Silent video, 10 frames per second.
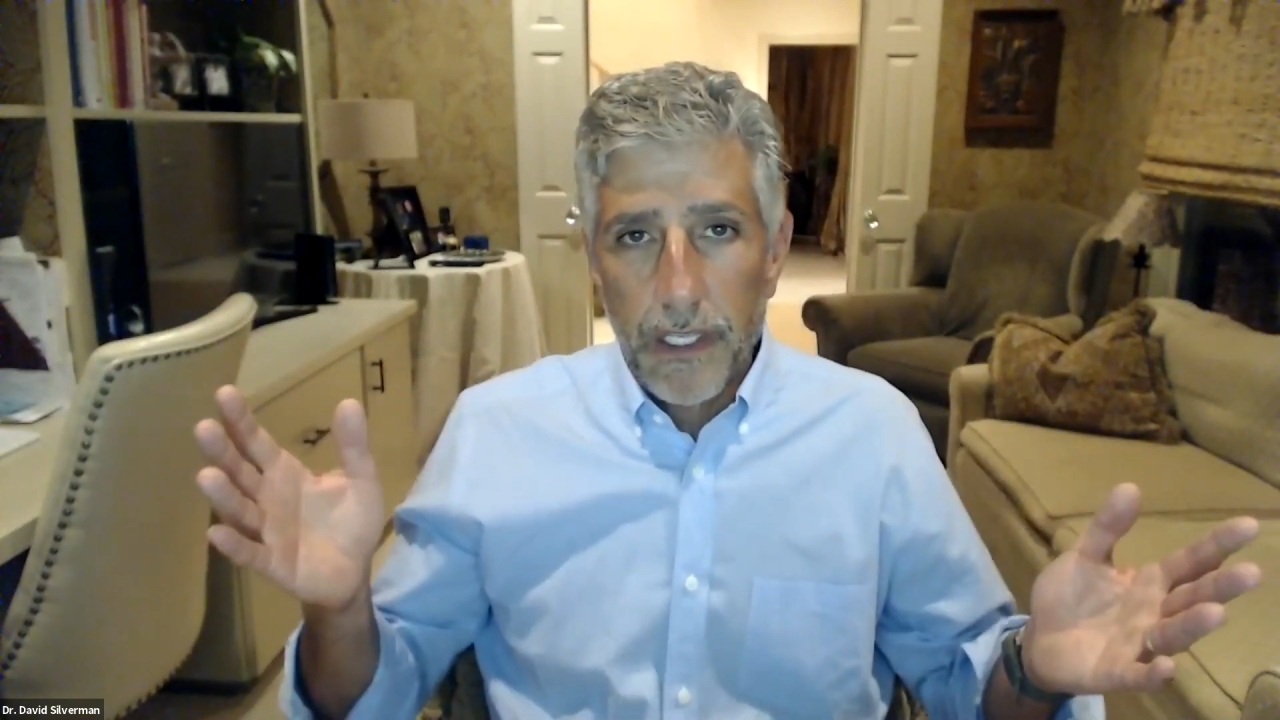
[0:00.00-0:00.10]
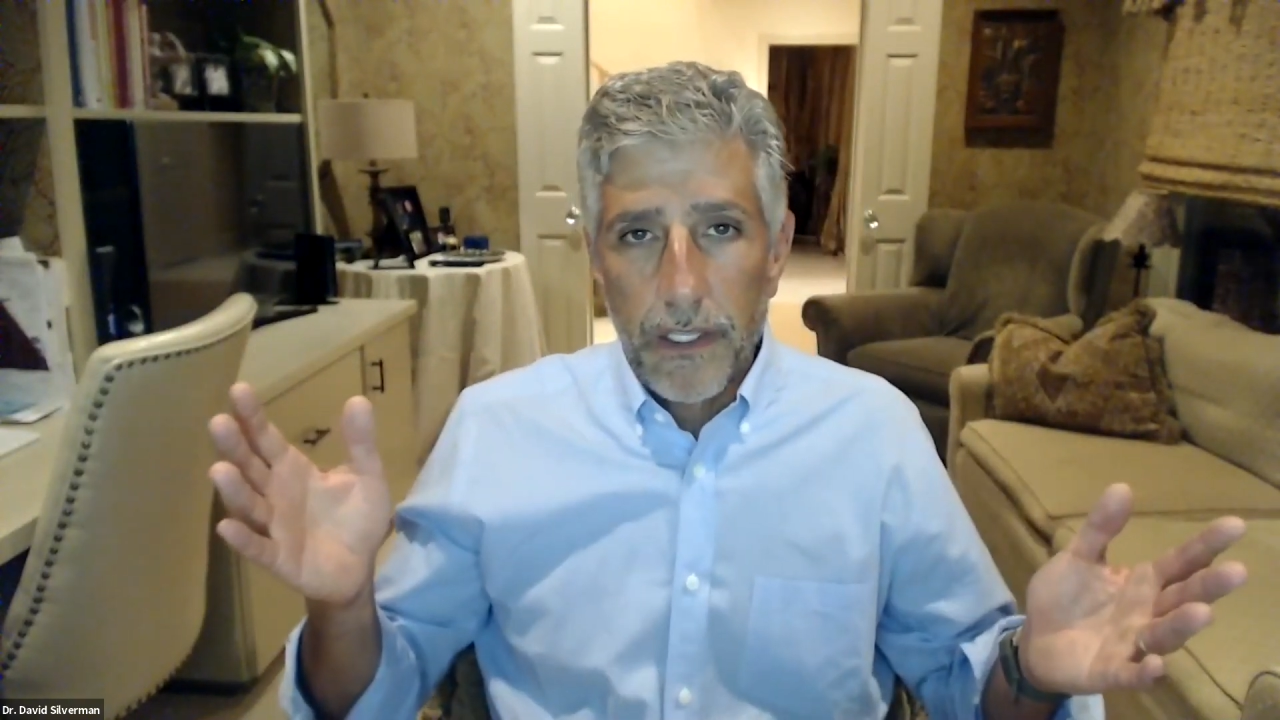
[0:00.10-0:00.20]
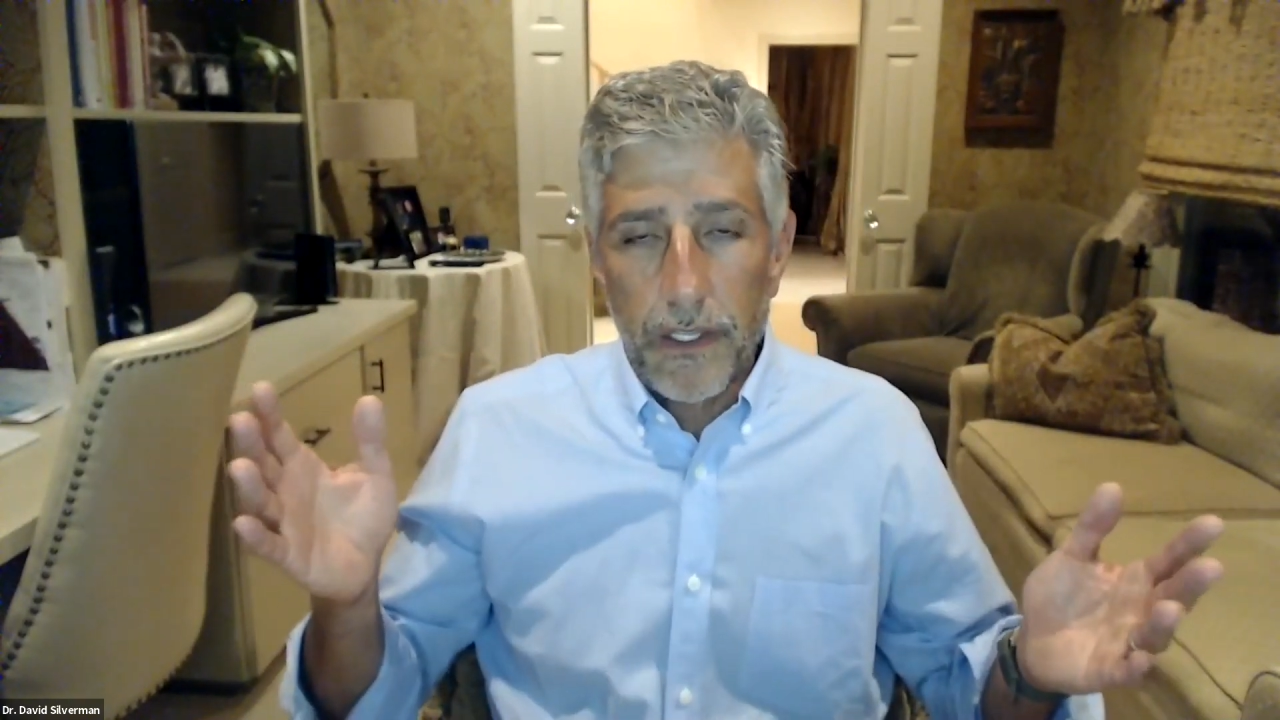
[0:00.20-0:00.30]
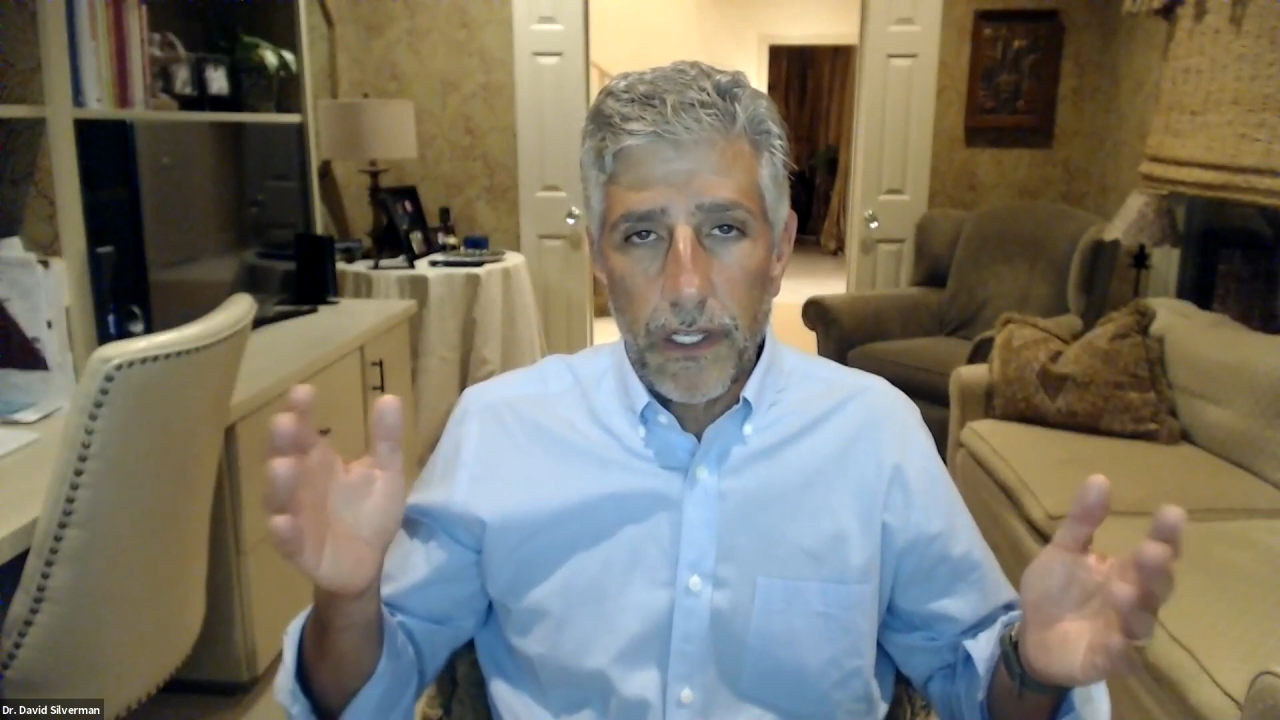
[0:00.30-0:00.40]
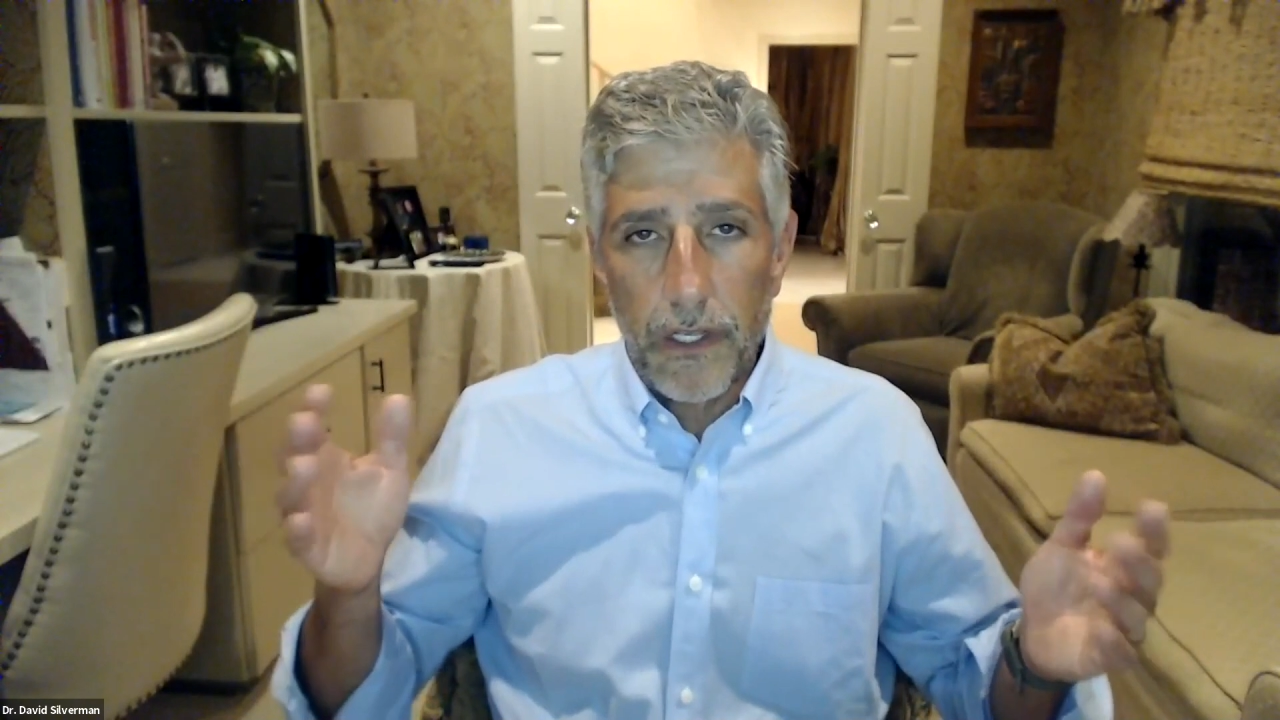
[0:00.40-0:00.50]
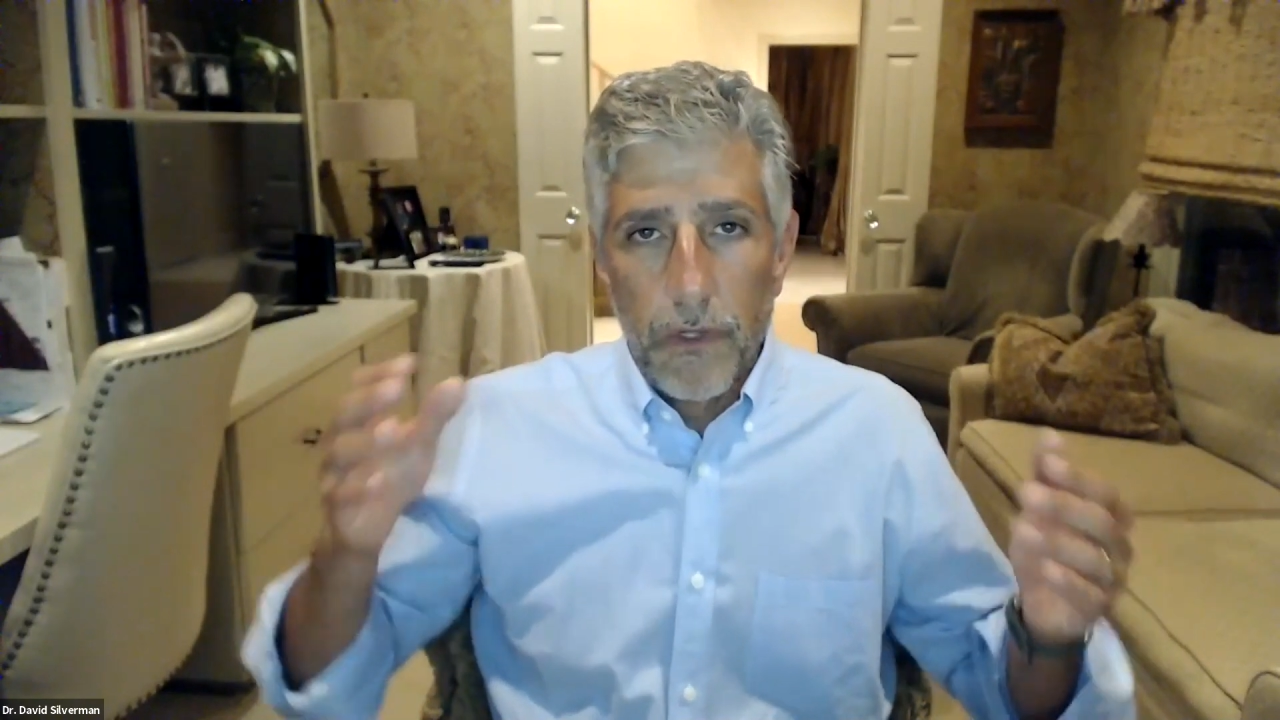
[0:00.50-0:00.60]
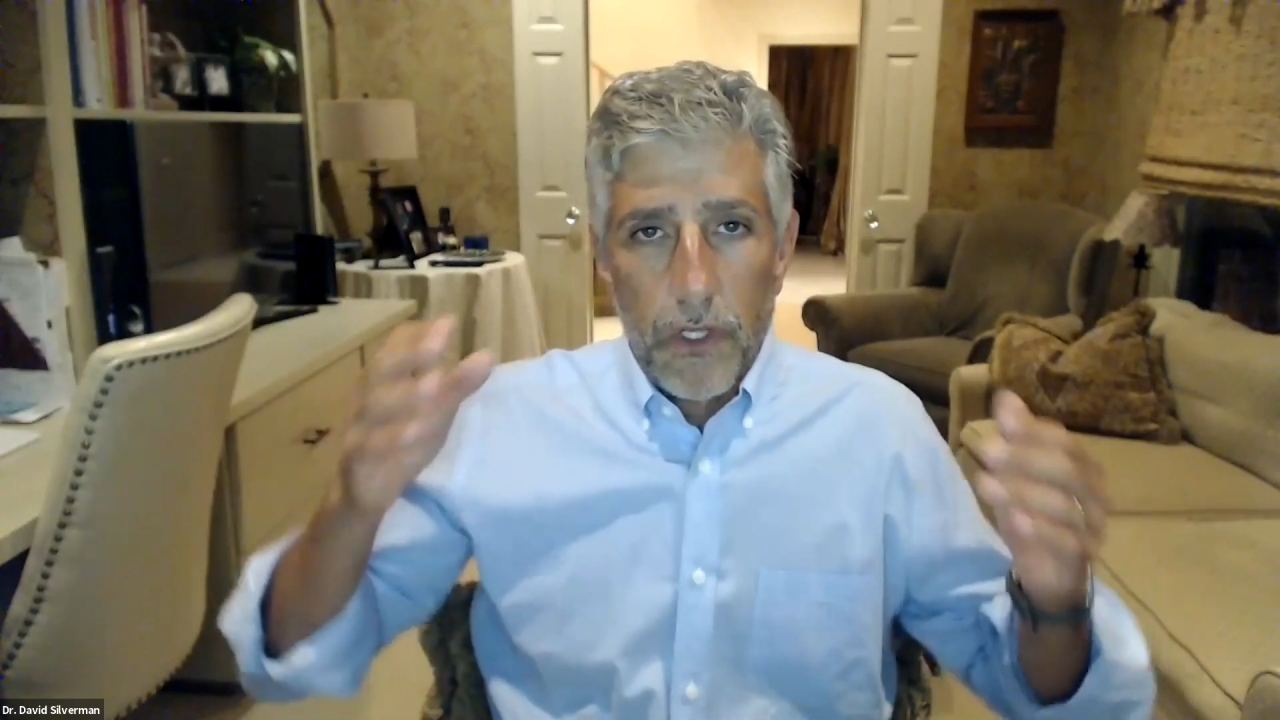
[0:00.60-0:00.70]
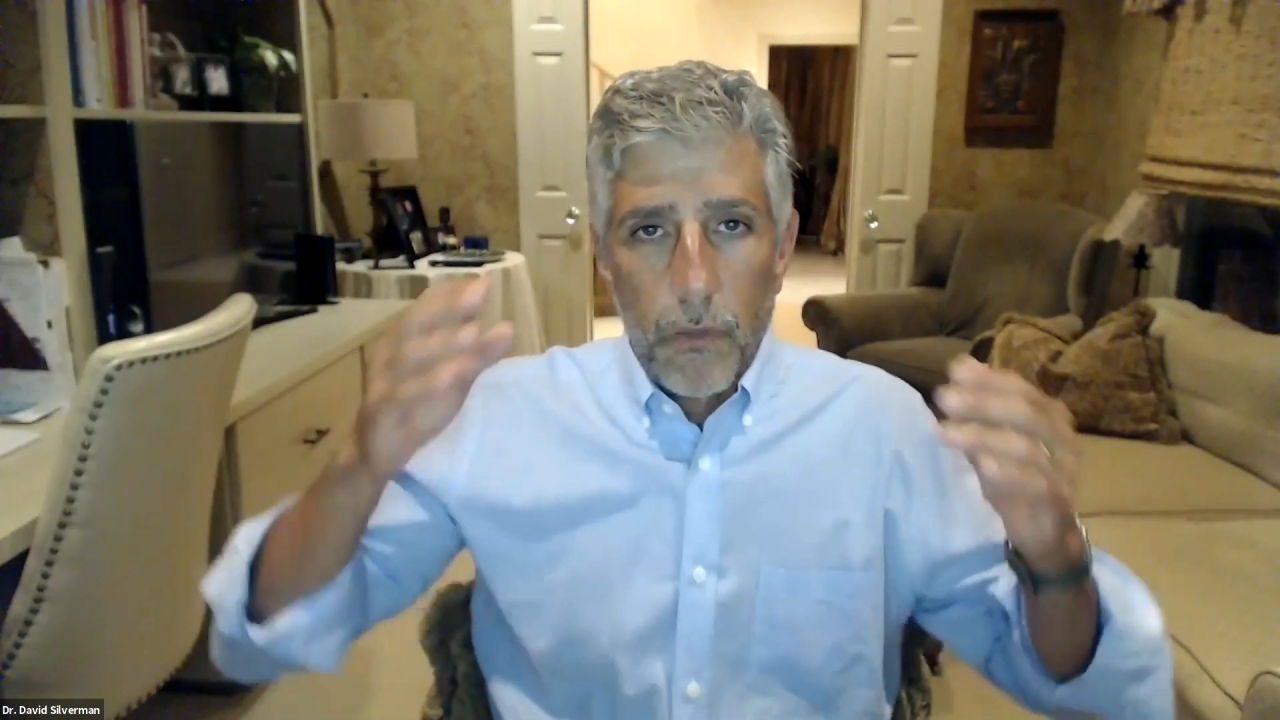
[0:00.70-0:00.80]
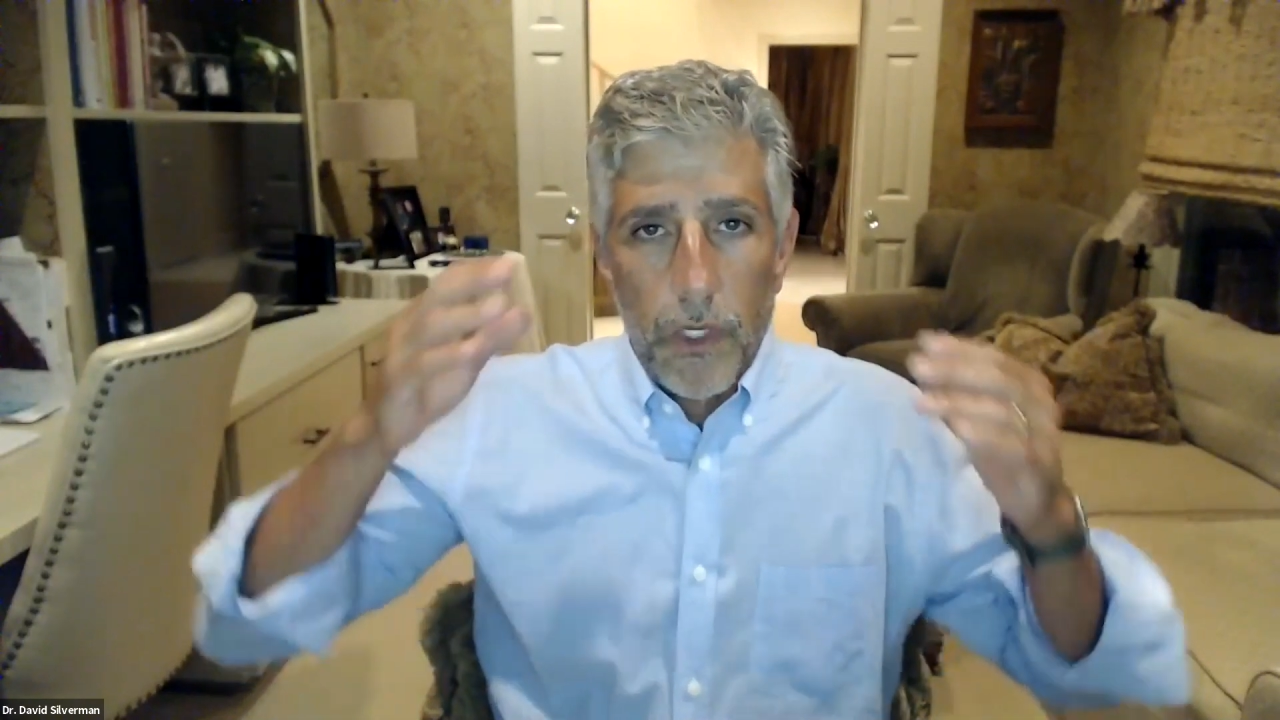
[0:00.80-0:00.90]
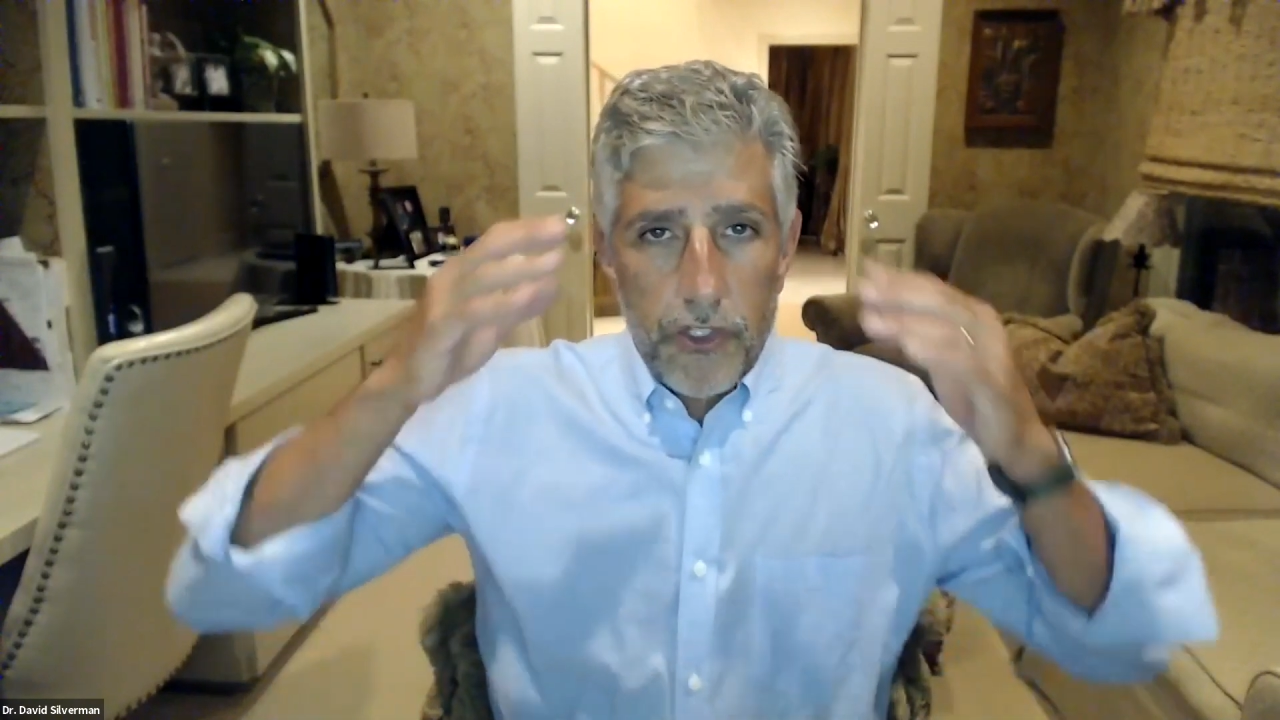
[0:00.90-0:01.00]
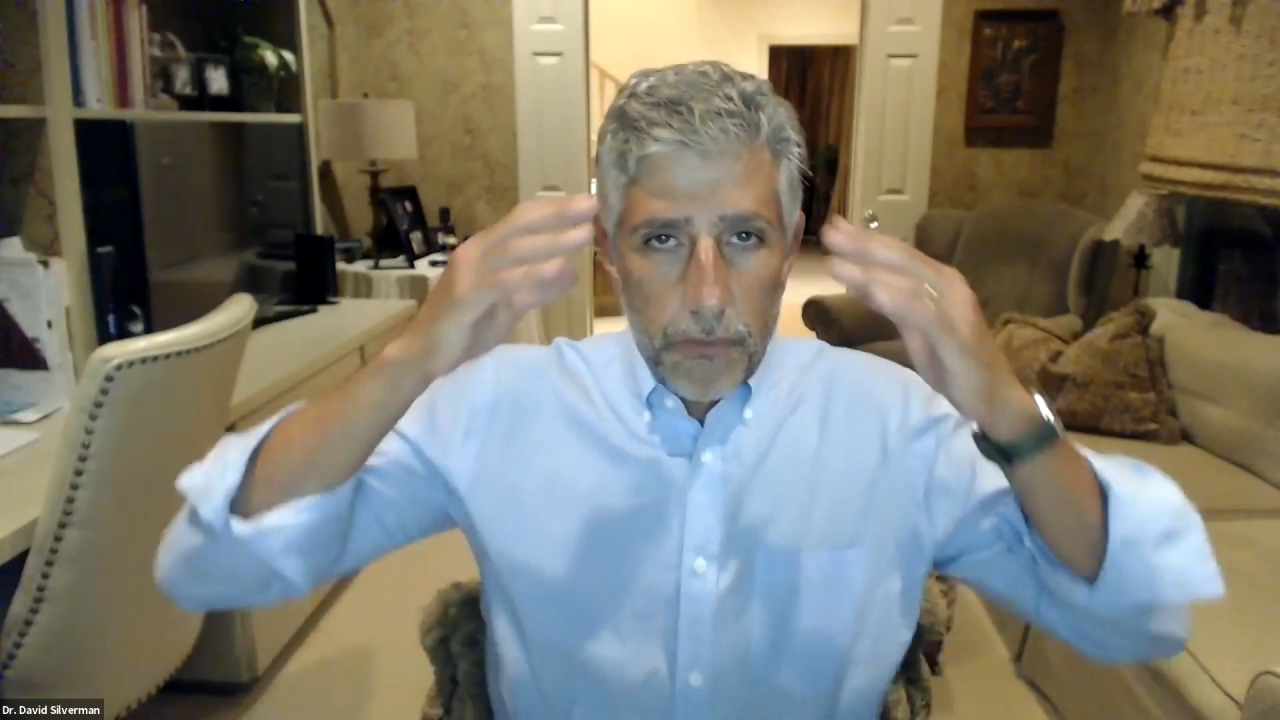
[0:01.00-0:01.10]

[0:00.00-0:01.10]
You know, what's your